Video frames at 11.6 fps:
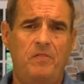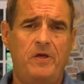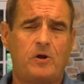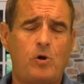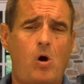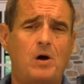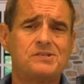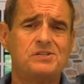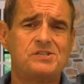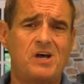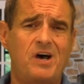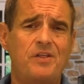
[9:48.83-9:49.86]
that
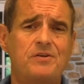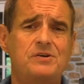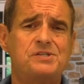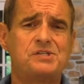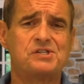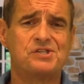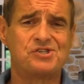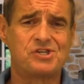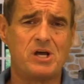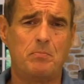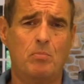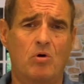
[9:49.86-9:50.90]
causes others to
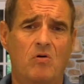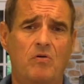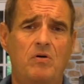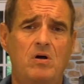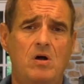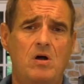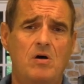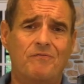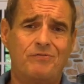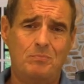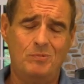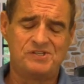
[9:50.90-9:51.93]
stumble
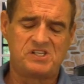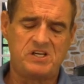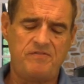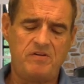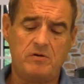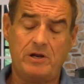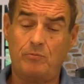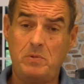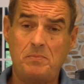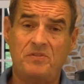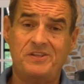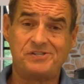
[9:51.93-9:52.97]
from receiving, now
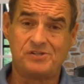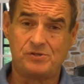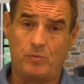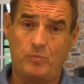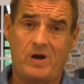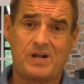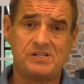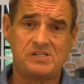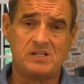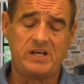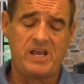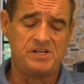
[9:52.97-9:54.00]
remember, this is on
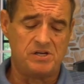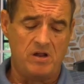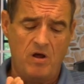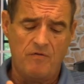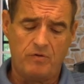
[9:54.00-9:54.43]
reconciliation,